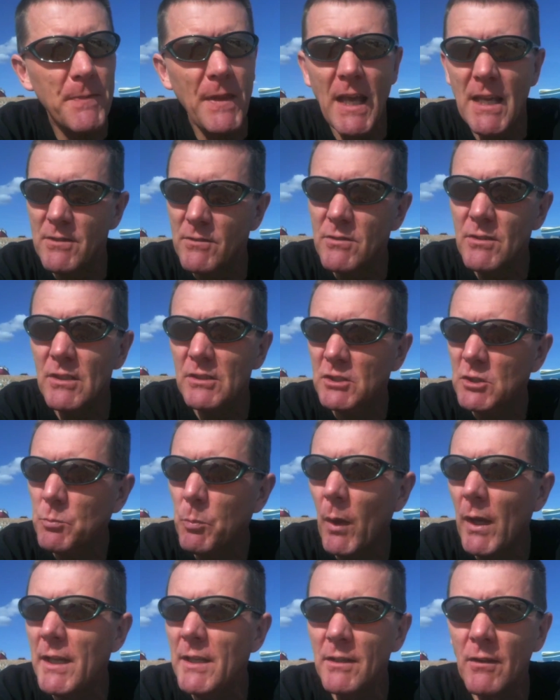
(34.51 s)
and
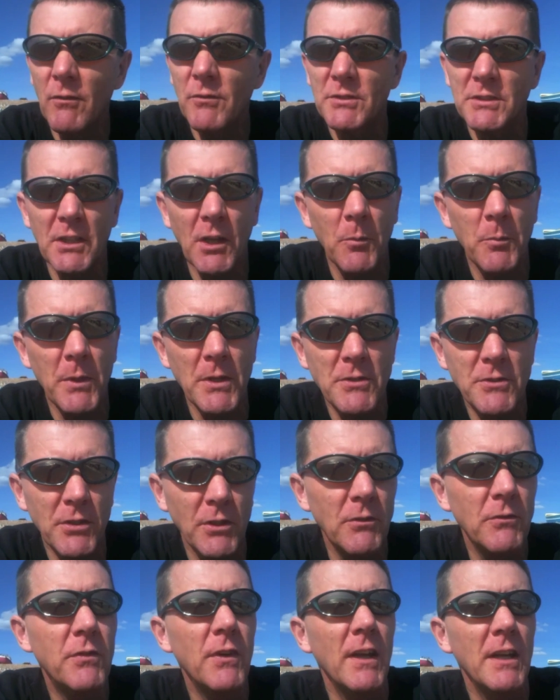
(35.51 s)
Spain obviously I've been to
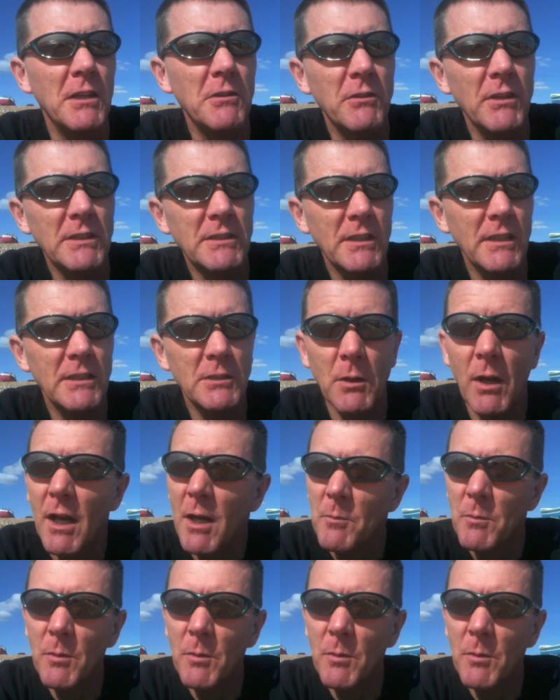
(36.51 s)
fairly recently as well.